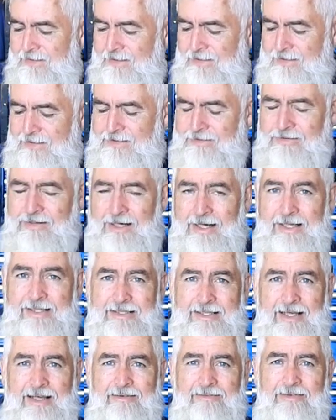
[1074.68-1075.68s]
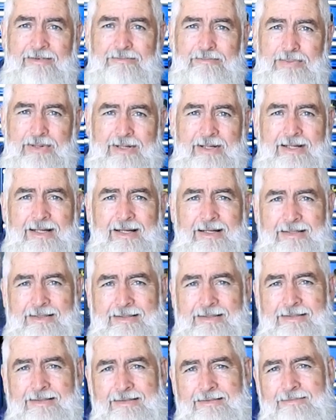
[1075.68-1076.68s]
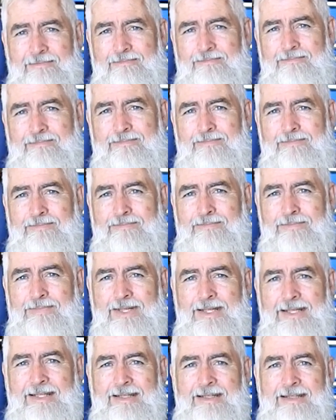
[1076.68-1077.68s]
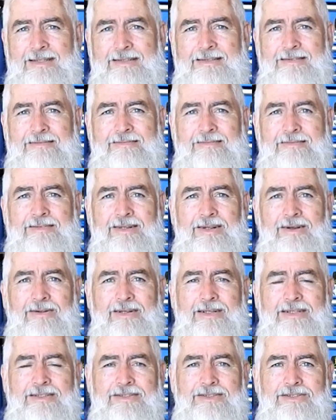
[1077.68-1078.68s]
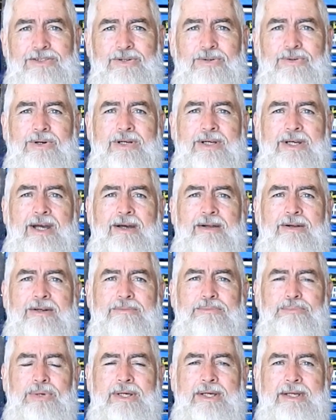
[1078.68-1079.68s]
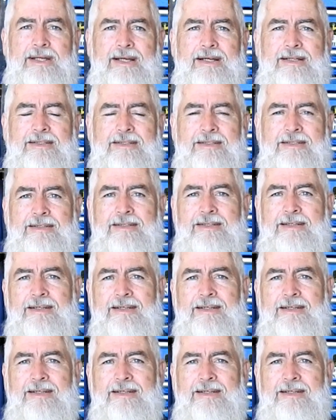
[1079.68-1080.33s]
There's trays out with peanuts and bloody lollies and sugar-coated peanuts